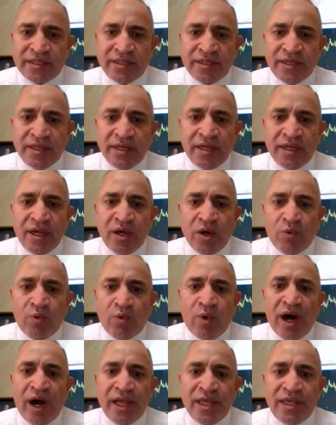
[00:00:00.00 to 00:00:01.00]
price,
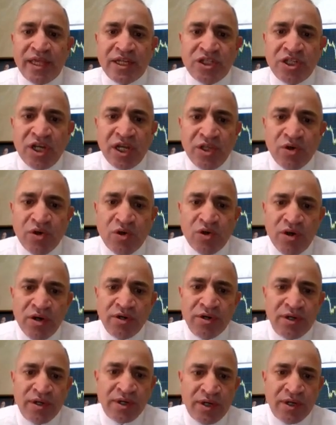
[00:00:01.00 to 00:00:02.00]
while the
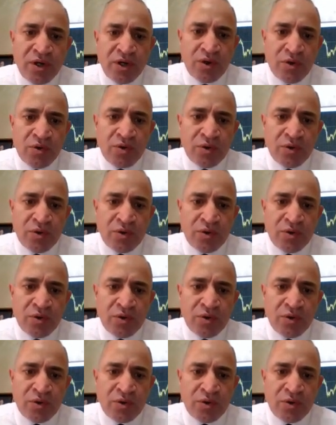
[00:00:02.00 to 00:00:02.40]
shadow